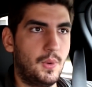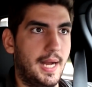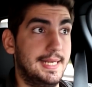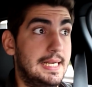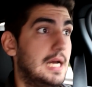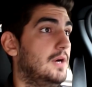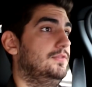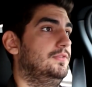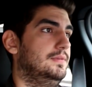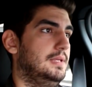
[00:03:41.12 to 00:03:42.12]
I
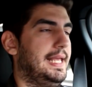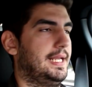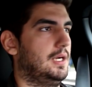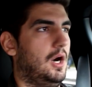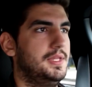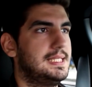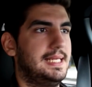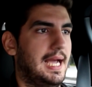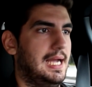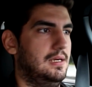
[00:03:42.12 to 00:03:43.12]
love, like,
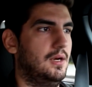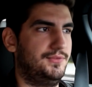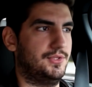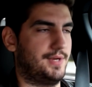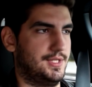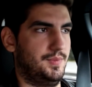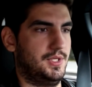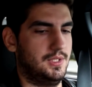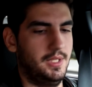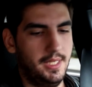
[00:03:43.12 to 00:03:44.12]
honestly, I love the
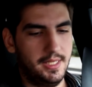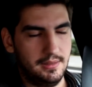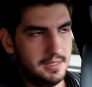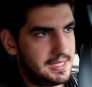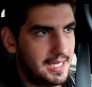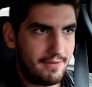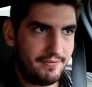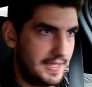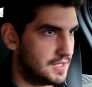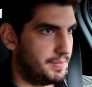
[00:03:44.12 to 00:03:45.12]
transmission. The ZF
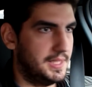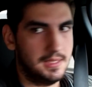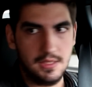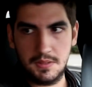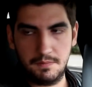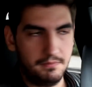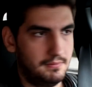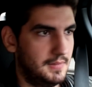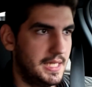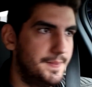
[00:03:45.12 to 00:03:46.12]
8-speed is,
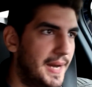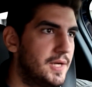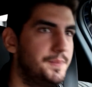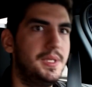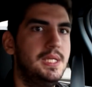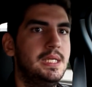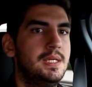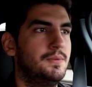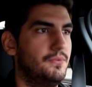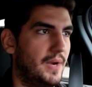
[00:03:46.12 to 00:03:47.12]
in my
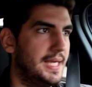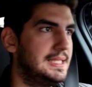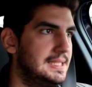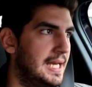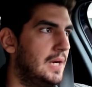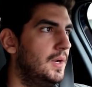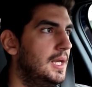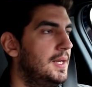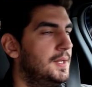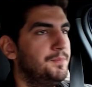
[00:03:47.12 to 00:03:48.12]
opinion, right now,
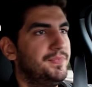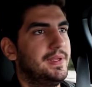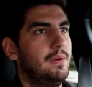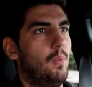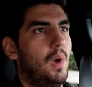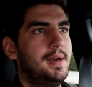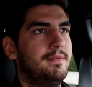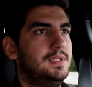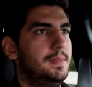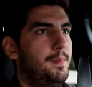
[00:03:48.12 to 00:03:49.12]
one
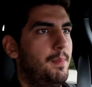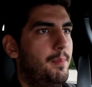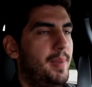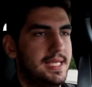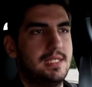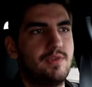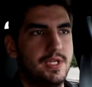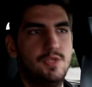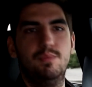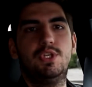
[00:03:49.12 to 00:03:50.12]
of the best
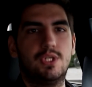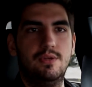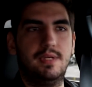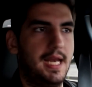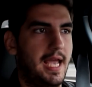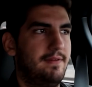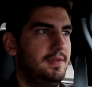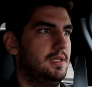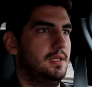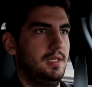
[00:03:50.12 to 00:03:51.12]
transmission you can have
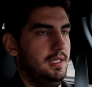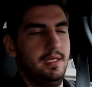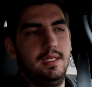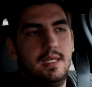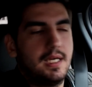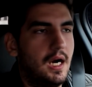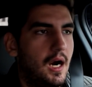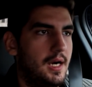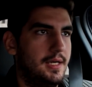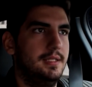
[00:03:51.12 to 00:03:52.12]
in a
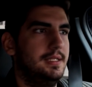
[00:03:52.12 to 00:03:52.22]
car.